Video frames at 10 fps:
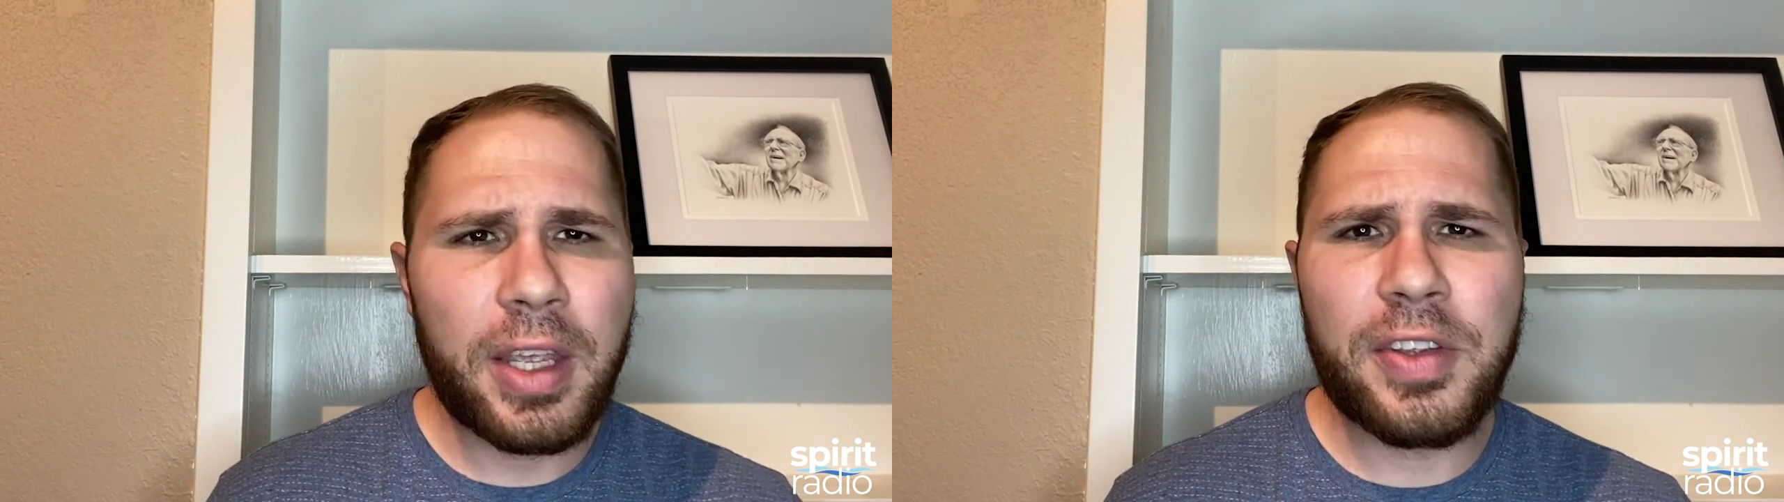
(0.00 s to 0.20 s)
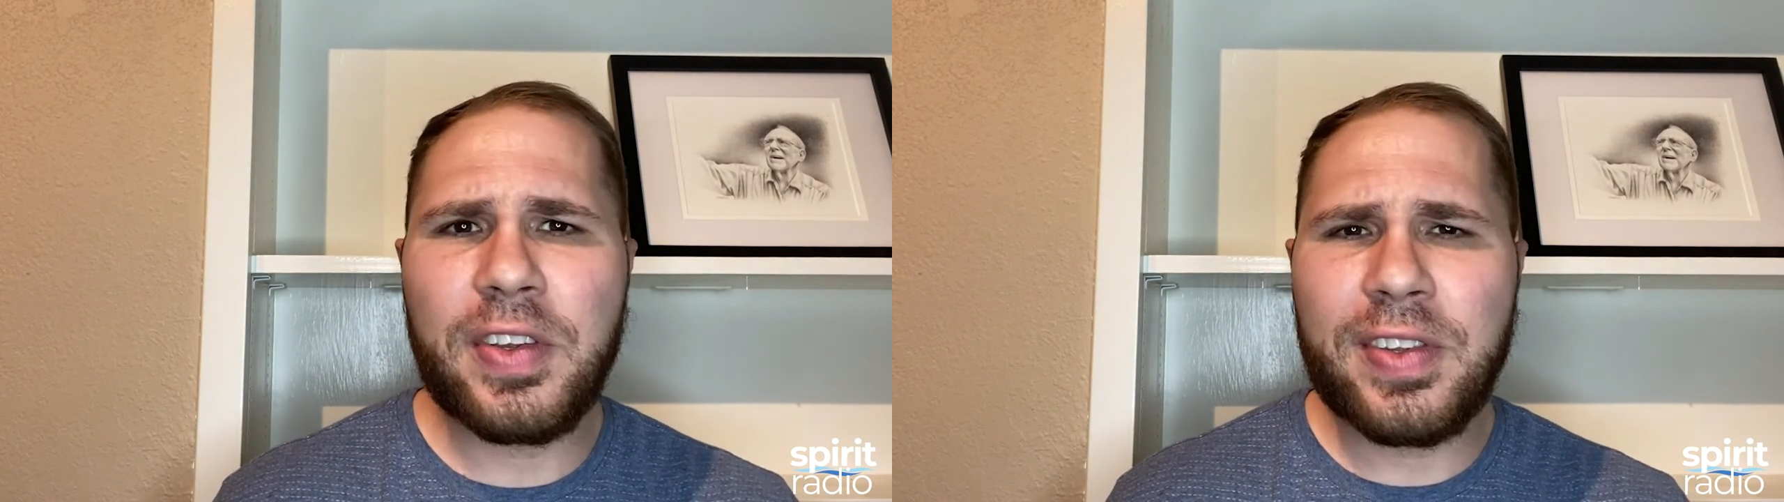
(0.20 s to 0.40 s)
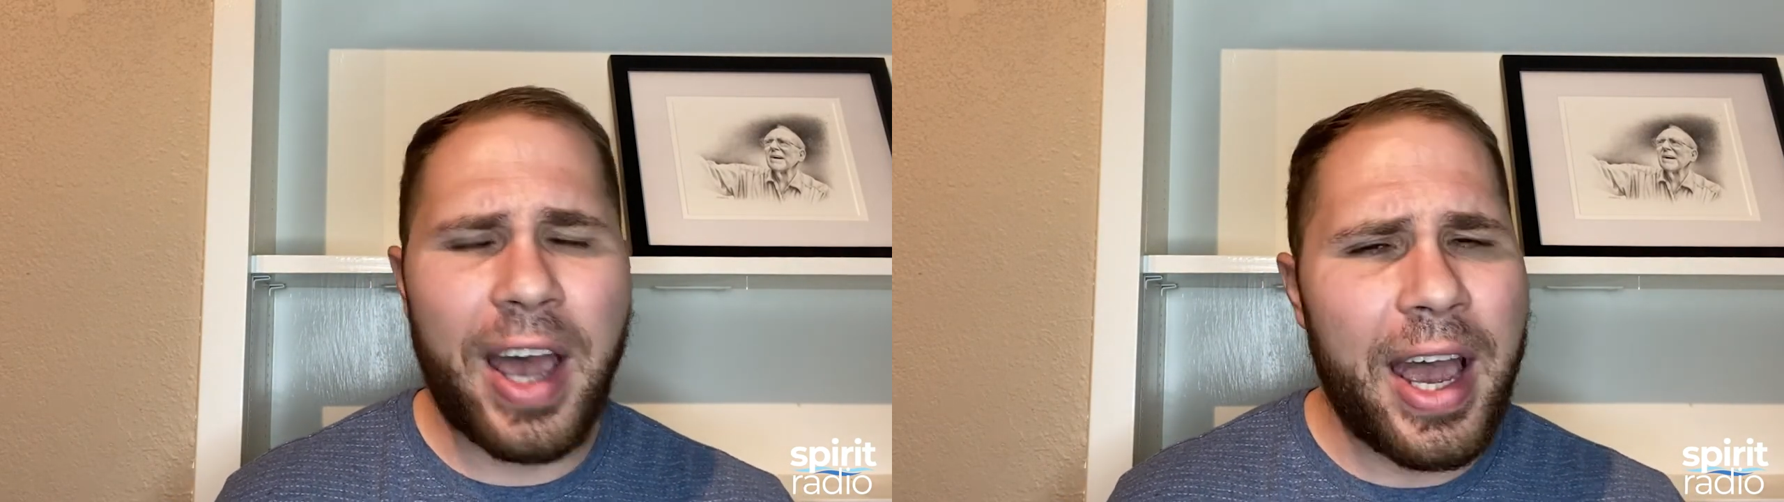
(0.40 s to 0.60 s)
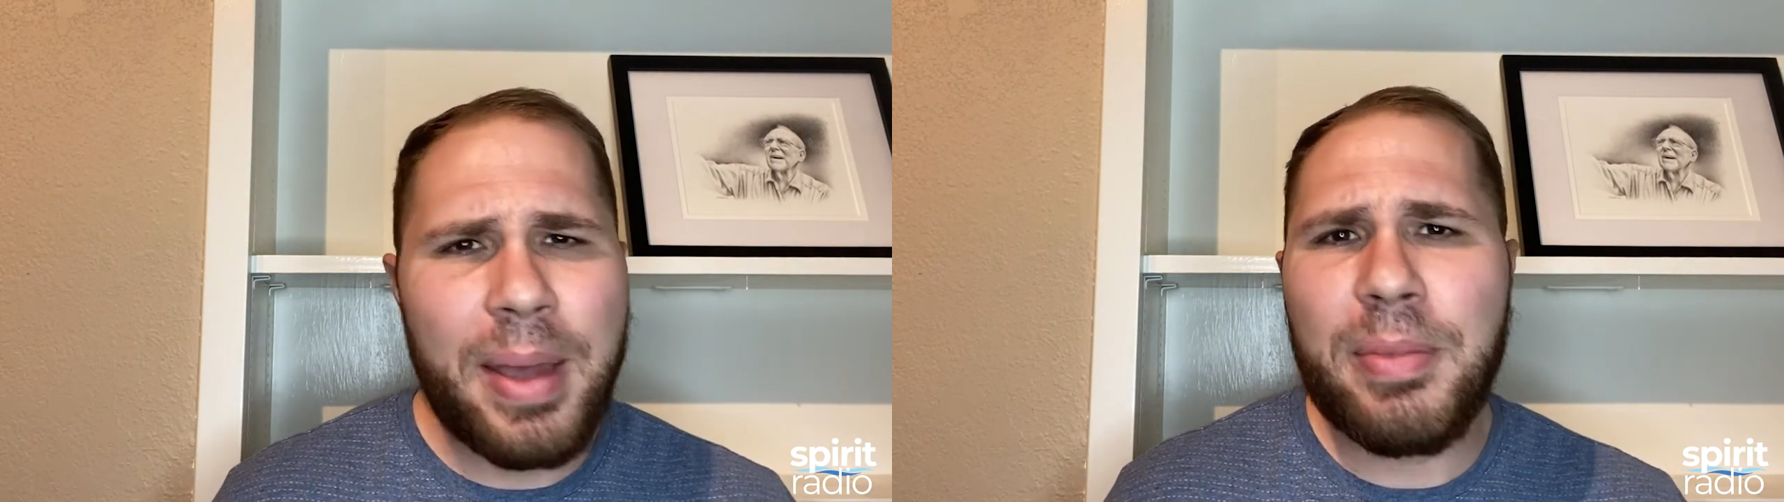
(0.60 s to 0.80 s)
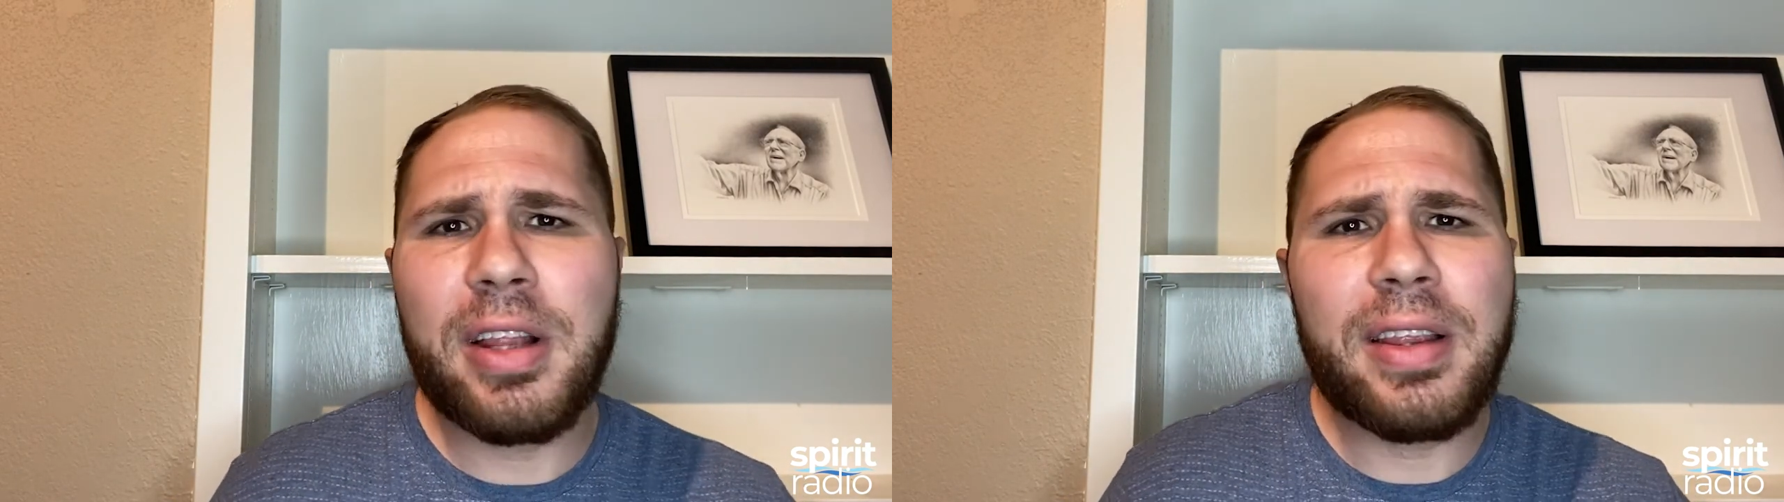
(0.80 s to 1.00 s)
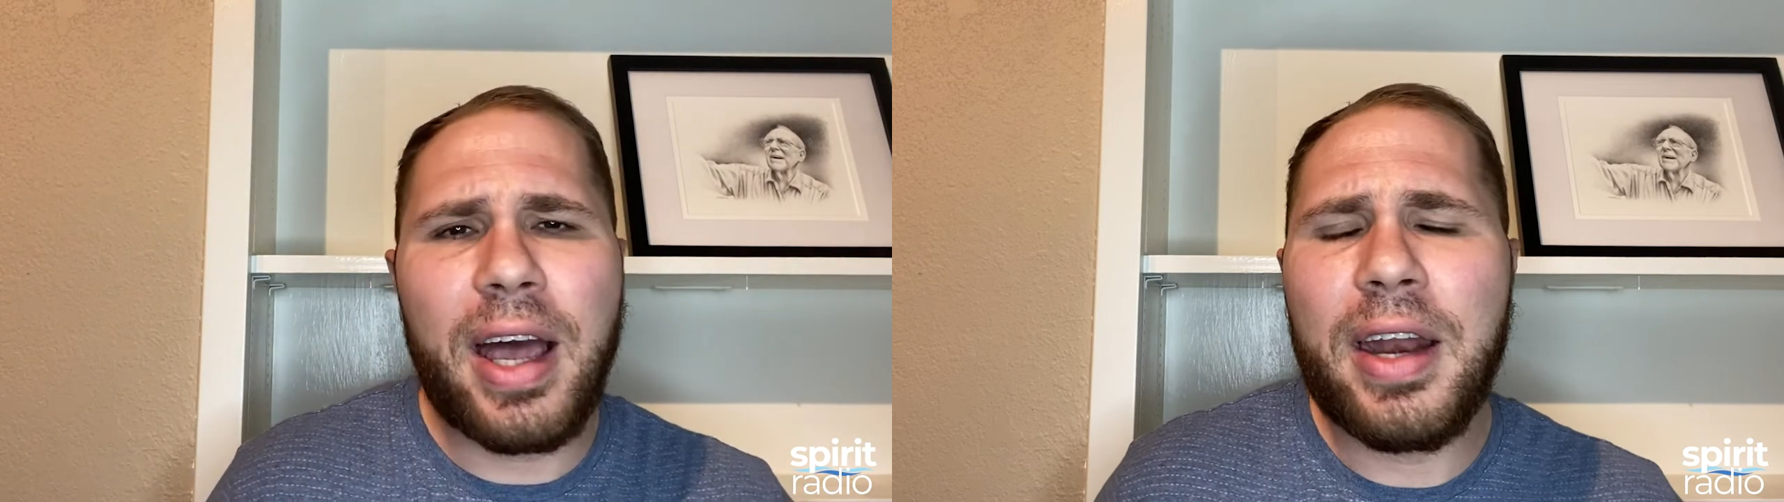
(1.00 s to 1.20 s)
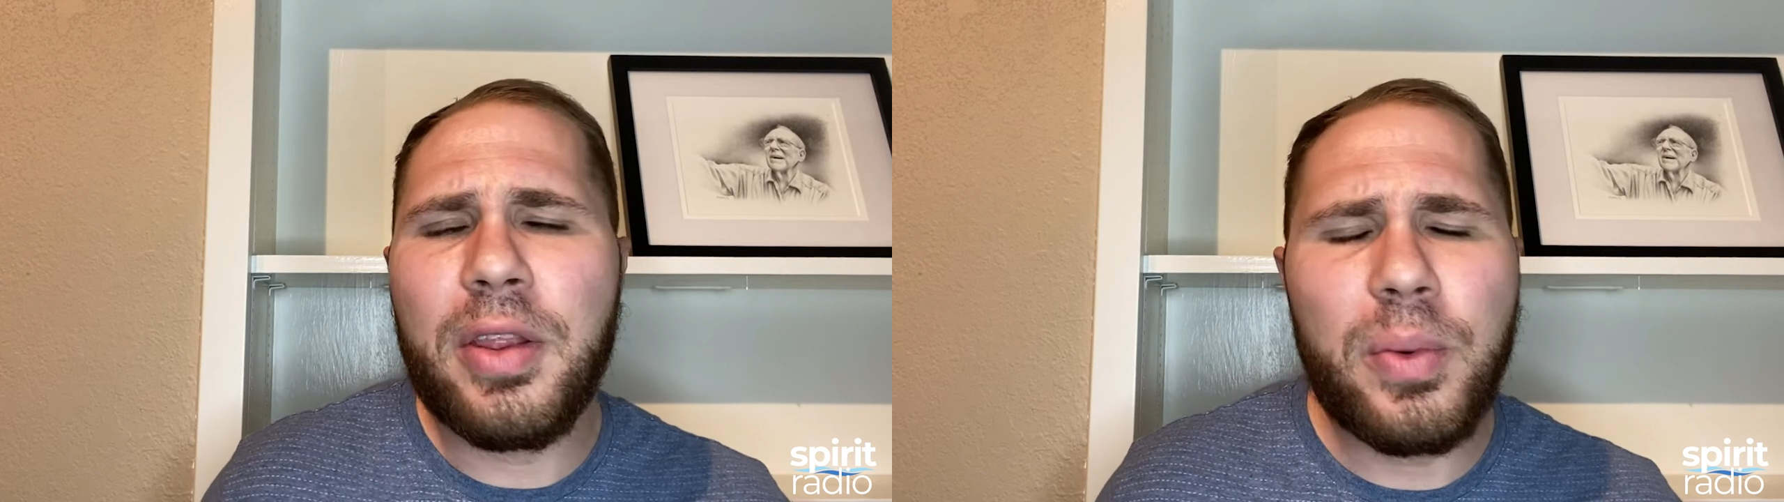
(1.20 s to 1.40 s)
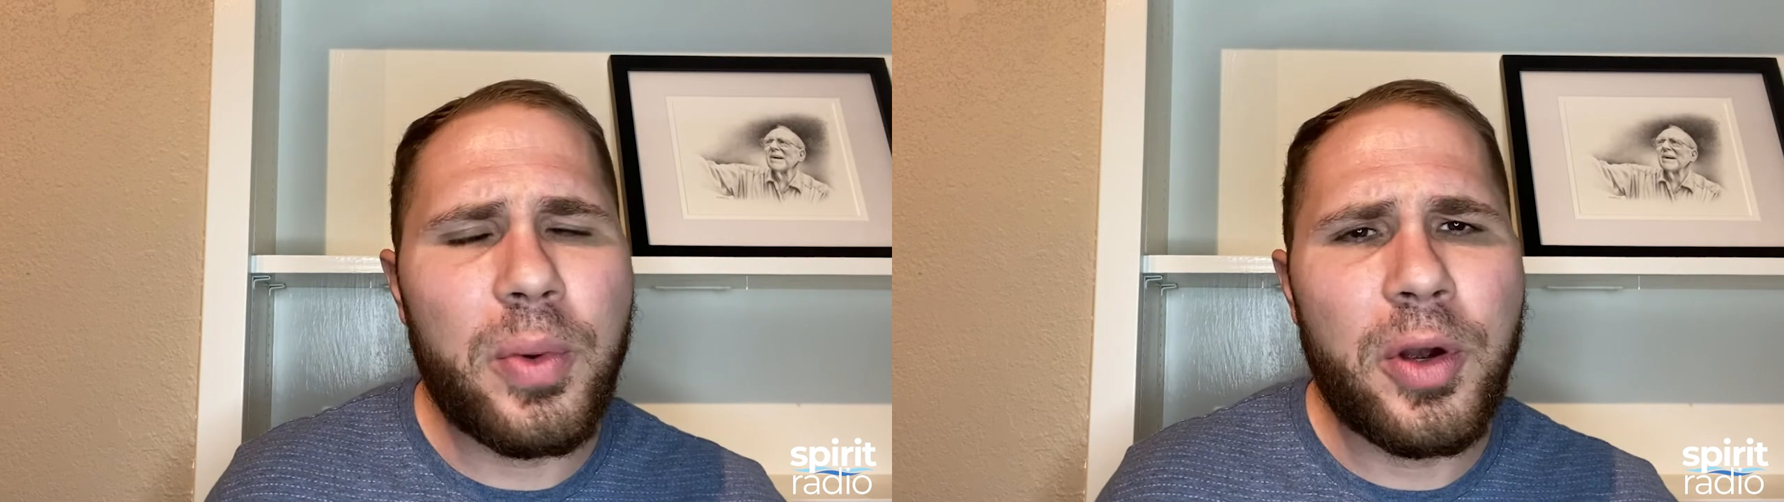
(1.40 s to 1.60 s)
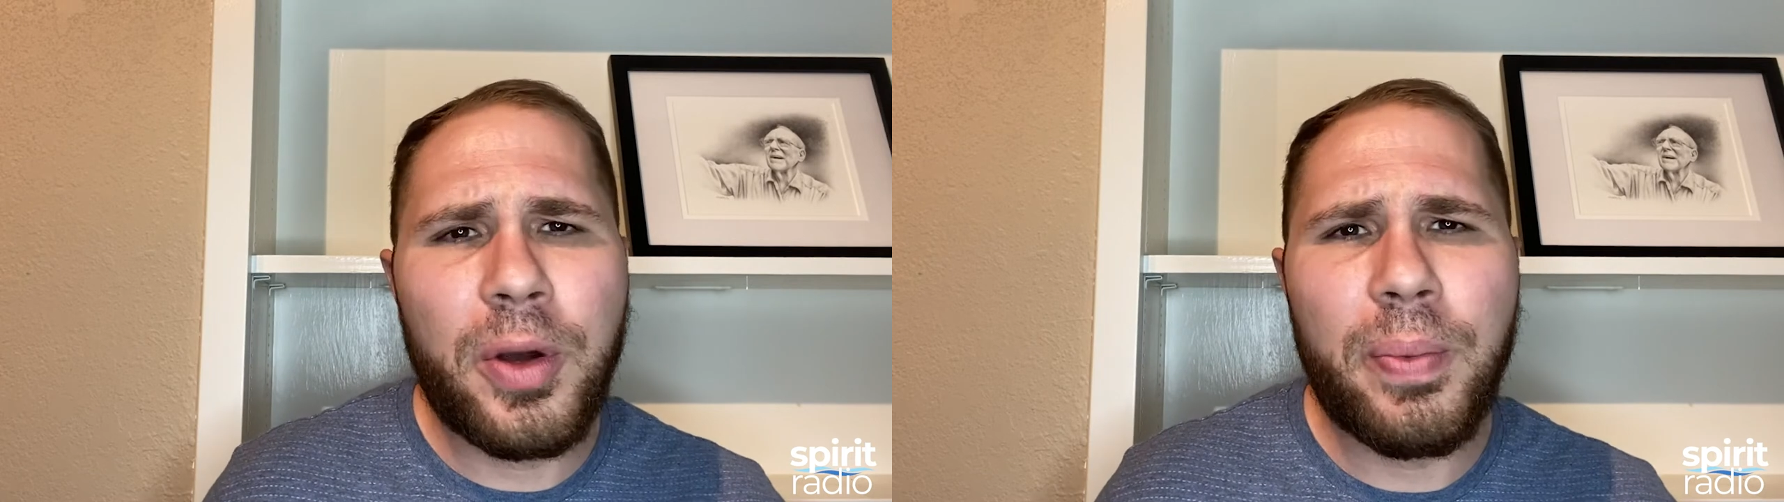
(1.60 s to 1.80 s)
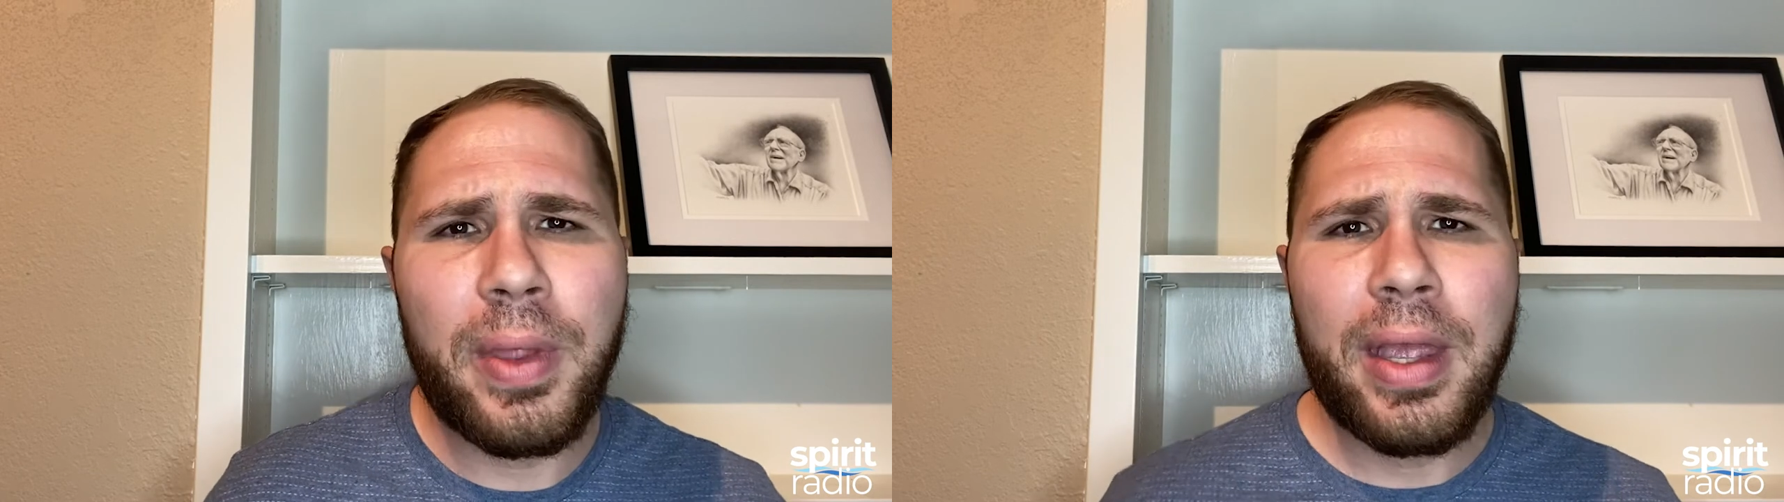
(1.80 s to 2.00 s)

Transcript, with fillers: He says I am the light of the world.